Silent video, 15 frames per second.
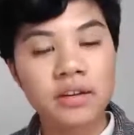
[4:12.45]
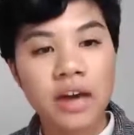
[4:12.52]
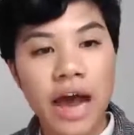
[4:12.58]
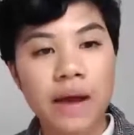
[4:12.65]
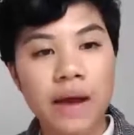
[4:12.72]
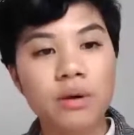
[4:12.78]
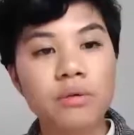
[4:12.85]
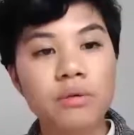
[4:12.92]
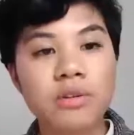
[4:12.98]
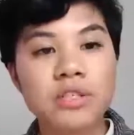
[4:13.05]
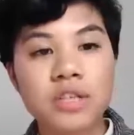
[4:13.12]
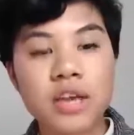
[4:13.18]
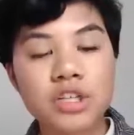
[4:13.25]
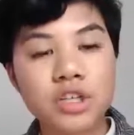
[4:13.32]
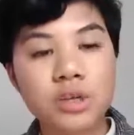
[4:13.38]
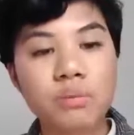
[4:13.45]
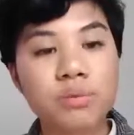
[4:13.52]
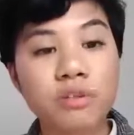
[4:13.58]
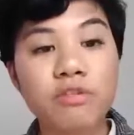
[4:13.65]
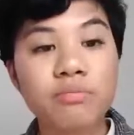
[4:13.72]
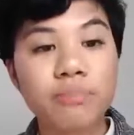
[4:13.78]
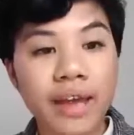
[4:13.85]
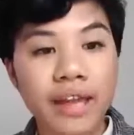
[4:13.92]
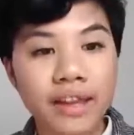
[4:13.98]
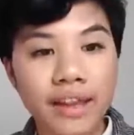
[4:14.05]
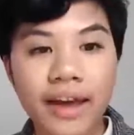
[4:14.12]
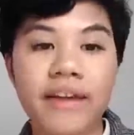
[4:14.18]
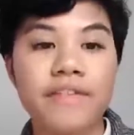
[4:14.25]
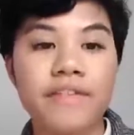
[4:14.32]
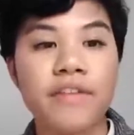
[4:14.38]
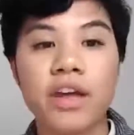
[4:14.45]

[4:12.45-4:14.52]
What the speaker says: I will recession-proof my life.